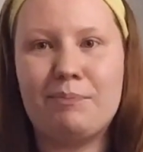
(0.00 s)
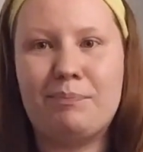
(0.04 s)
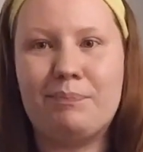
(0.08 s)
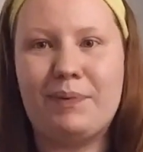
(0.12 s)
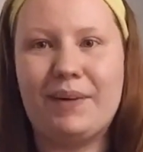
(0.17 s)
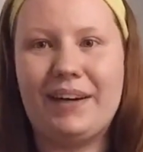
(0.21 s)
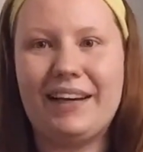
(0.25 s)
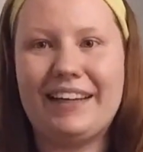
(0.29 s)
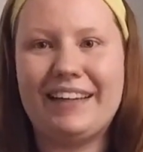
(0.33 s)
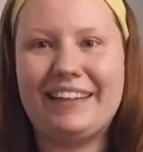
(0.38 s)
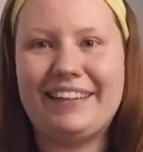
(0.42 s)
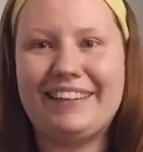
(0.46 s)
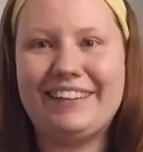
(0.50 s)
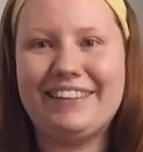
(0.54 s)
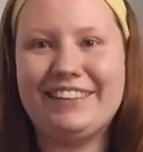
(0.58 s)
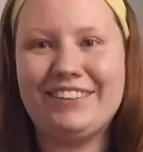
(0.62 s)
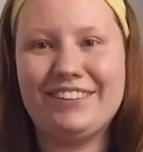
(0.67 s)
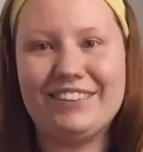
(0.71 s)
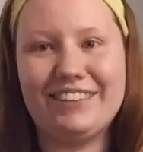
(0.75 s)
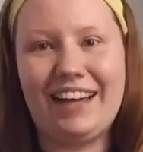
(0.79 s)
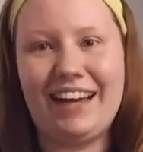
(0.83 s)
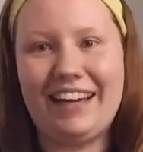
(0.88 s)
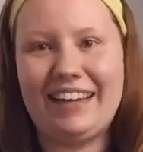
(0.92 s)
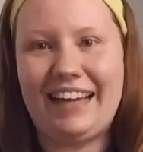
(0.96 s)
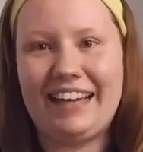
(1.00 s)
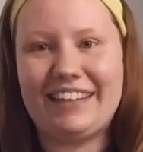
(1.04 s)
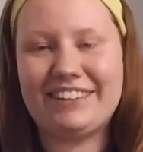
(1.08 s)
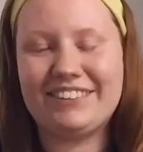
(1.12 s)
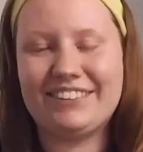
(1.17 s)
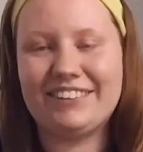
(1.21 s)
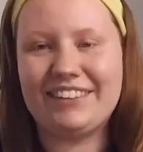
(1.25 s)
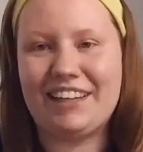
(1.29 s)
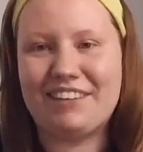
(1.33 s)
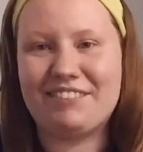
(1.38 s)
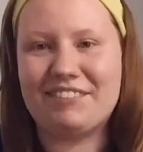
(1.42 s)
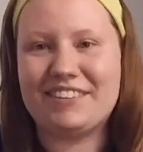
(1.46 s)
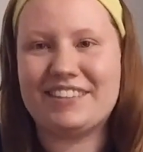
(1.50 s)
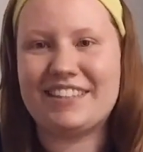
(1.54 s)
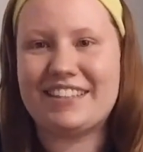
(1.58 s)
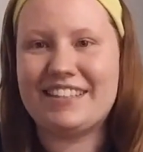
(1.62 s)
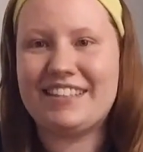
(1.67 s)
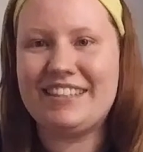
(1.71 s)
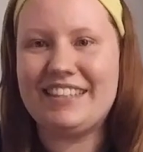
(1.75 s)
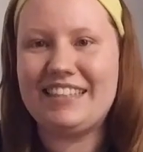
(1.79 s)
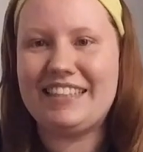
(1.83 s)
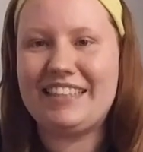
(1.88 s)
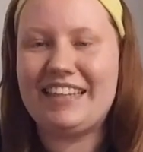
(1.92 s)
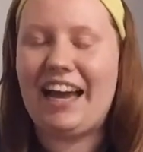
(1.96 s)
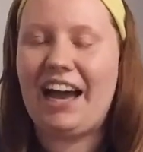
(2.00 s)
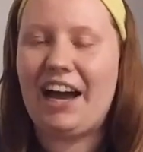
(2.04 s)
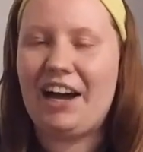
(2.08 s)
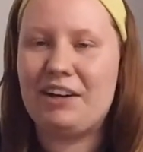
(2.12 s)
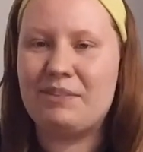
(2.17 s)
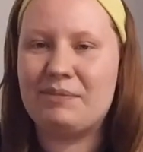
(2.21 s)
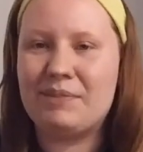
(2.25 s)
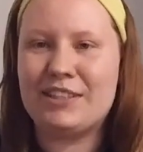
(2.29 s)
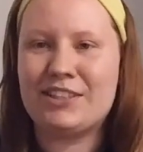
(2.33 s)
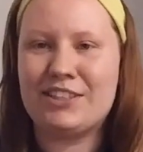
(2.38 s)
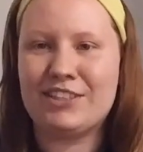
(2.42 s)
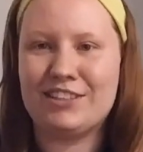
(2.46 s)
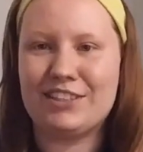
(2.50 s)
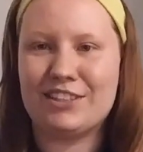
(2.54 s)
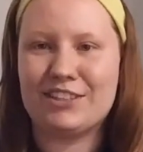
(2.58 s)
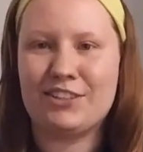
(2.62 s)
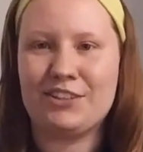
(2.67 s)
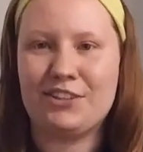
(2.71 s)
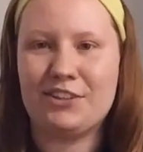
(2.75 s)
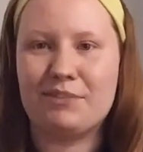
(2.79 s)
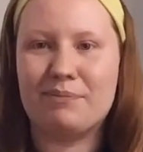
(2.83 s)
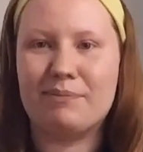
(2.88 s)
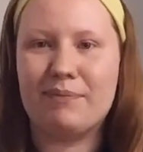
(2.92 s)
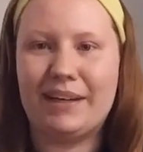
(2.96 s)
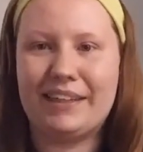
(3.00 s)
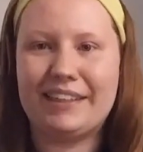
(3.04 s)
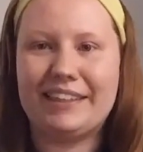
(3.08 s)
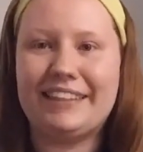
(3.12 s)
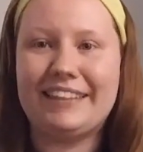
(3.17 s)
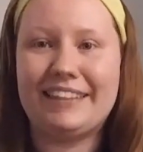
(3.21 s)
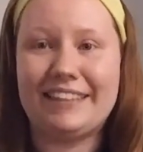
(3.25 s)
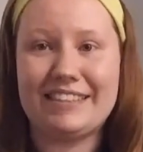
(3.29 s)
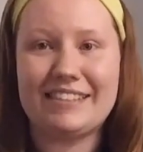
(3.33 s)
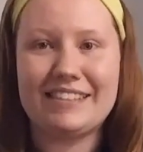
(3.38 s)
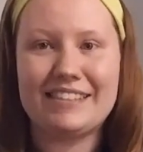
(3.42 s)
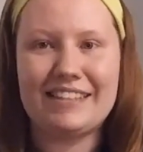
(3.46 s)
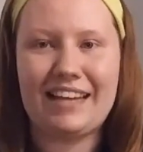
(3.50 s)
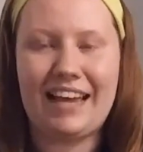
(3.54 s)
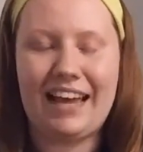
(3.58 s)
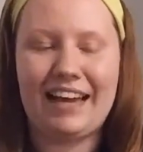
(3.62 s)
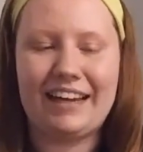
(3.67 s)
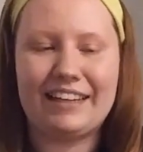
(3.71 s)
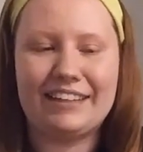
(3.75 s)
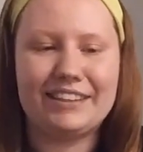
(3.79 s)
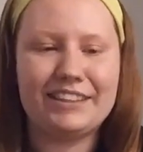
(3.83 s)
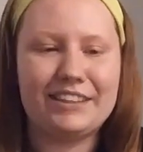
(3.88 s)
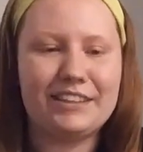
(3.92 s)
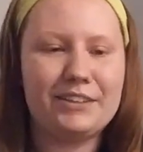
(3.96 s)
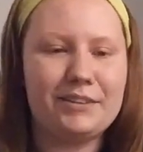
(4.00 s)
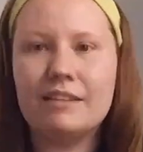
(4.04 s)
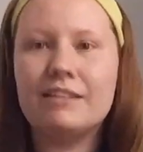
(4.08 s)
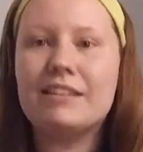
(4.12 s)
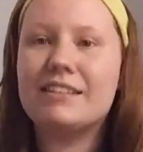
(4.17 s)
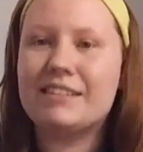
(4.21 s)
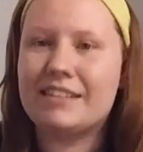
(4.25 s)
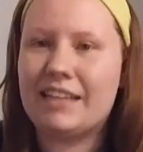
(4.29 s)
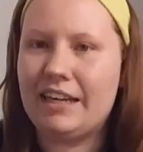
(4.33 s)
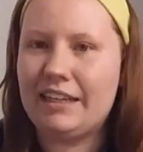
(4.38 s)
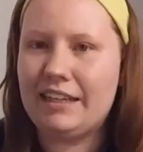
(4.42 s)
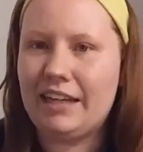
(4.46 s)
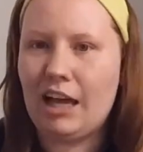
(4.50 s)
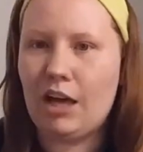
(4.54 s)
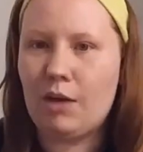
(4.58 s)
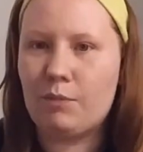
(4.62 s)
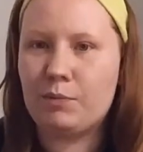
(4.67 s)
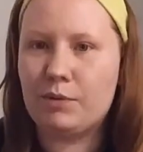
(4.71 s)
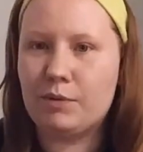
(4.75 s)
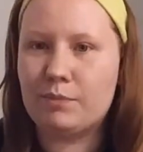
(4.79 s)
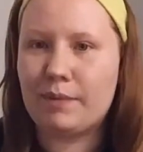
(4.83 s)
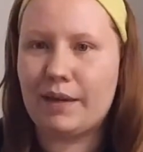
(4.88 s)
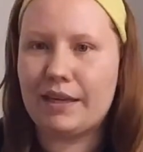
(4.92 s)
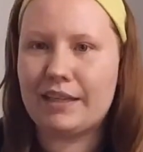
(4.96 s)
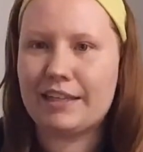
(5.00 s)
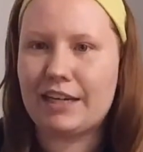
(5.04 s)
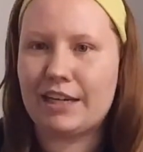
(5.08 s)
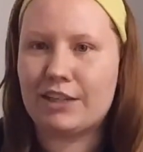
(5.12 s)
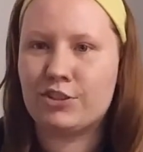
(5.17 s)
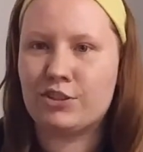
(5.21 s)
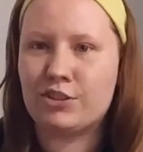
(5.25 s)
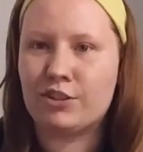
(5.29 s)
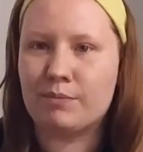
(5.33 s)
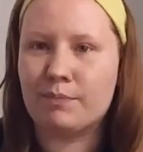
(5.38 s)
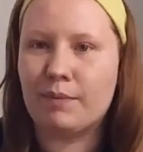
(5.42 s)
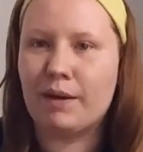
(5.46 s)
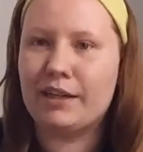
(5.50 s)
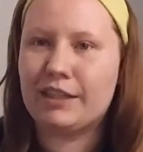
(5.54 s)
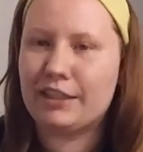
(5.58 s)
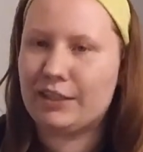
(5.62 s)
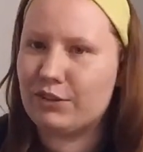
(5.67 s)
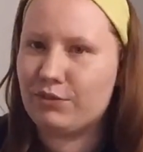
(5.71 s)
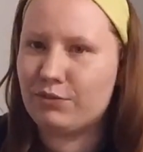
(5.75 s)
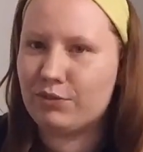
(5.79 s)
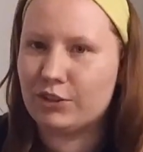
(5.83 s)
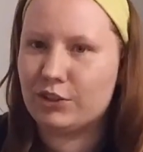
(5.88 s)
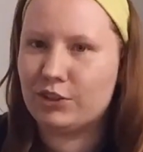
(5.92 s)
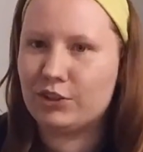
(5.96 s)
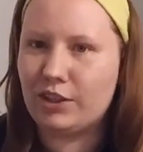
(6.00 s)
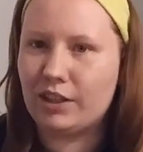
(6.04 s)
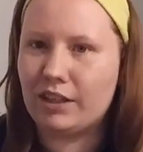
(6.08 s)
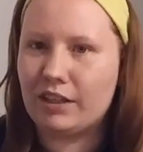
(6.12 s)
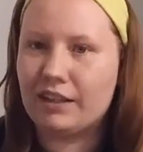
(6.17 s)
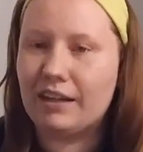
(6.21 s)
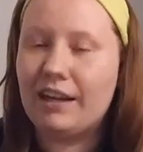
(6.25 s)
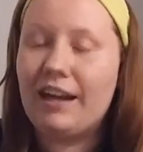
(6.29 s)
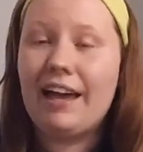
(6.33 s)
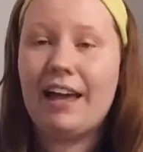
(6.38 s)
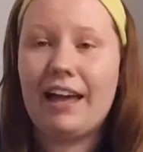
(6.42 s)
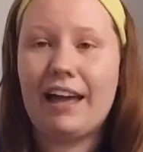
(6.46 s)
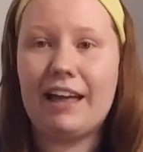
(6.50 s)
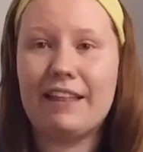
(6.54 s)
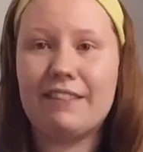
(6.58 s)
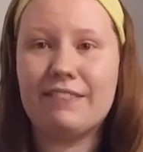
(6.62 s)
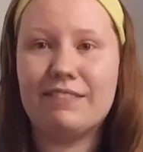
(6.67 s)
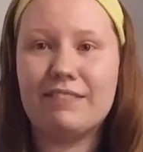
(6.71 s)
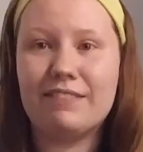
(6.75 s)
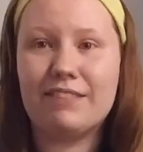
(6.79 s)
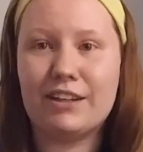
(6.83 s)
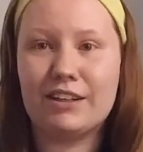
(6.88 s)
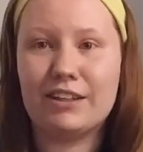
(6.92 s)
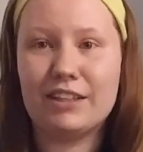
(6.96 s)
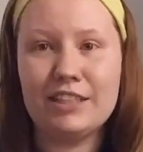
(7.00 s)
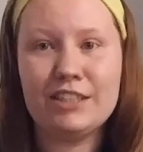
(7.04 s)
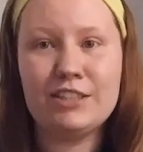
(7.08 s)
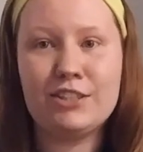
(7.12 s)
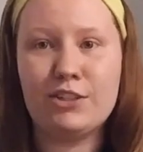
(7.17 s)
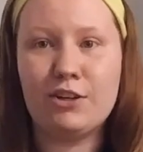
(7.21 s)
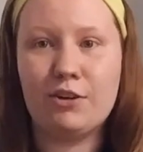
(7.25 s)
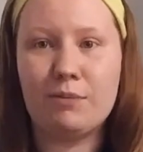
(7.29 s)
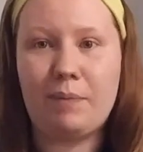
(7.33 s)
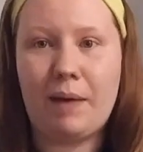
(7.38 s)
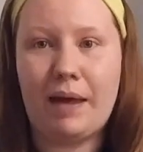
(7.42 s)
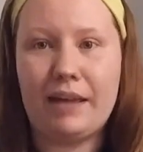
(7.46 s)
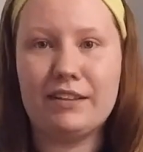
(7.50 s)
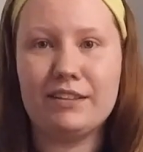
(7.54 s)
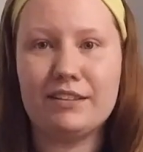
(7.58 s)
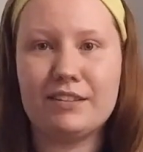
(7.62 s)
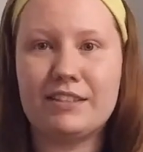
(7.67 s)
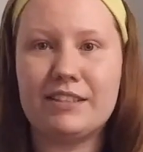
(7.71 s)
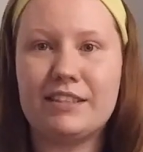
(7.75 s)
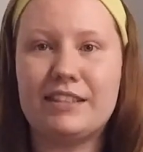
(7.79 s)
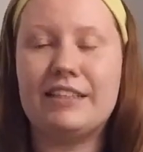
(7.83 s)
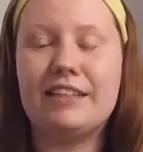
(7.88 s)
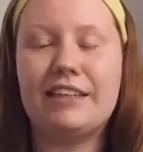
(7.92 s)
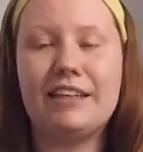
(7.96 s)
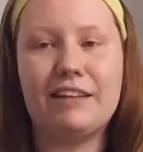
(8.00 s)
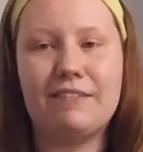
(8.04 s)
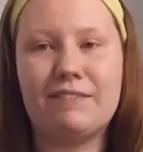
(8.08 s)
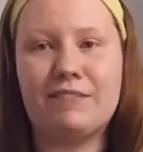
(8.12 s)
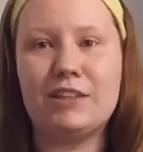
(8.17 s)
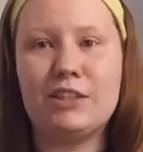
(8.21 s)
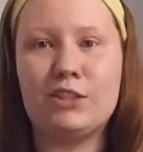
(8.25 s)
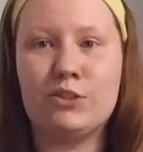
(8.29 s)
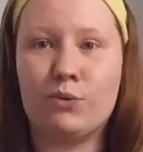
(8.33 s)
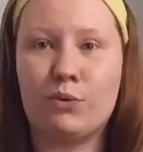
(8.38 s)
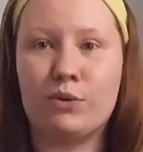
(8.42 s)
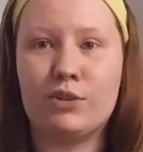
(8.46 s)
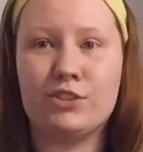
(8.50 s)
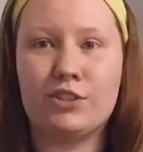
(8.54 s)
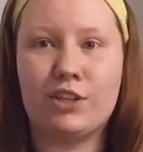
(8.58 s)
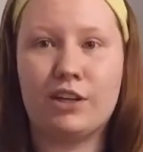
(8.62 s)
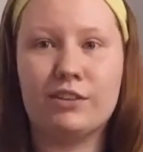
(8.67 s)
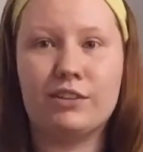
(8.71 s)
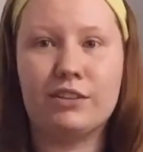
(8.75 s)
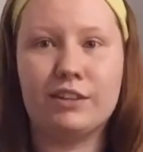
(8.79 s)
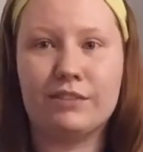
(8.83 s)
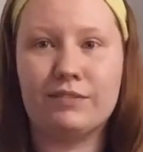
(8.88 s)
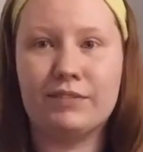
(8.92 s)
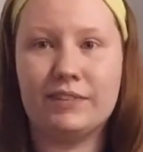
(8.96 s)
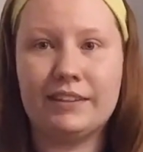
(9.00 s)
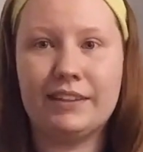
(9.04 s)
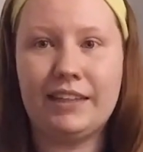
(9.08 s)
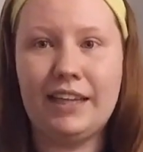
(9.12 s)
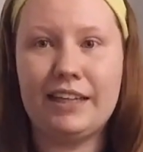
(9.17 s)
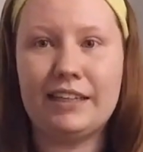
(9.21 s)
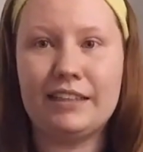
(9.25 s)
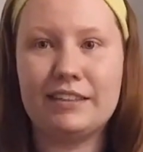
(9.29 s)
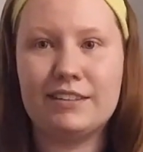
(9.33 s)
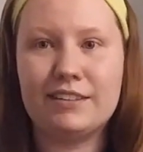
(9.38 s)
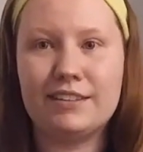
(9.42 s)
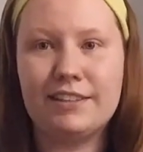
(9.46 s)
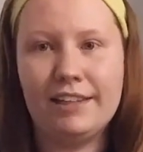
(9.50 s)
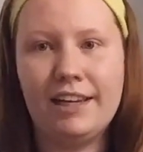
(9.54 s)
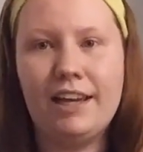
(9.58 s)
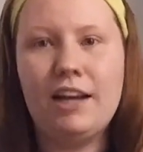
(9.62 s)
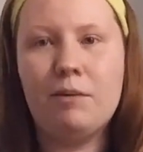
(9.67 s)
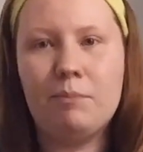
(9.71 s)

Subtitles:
but you're not actually able to see how much additional money is added. This can help you make extra money, for sure, and there is no penalty if these orders are delivered late.